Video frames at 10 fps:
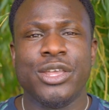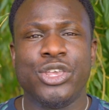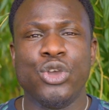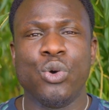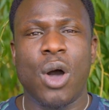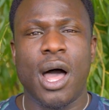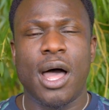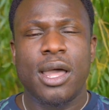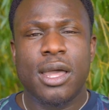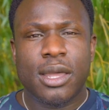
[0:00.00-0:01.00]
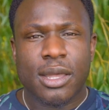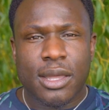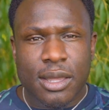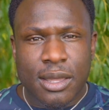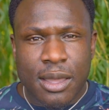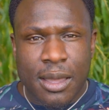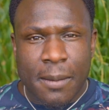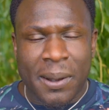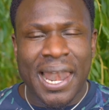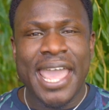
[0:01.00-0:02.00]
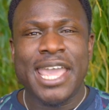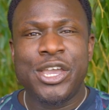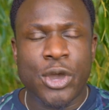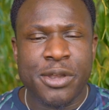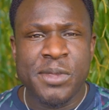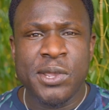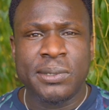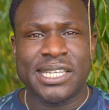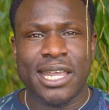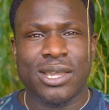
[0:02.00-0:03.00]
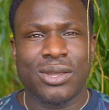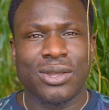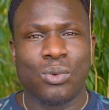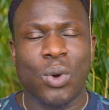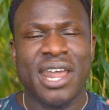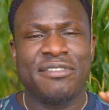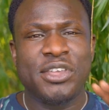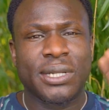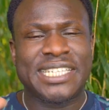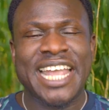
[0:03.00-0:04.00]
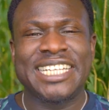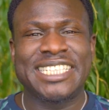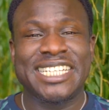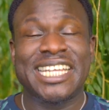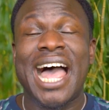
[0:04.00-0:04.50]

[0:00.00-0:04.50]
You are playing good music, whatever your taste is.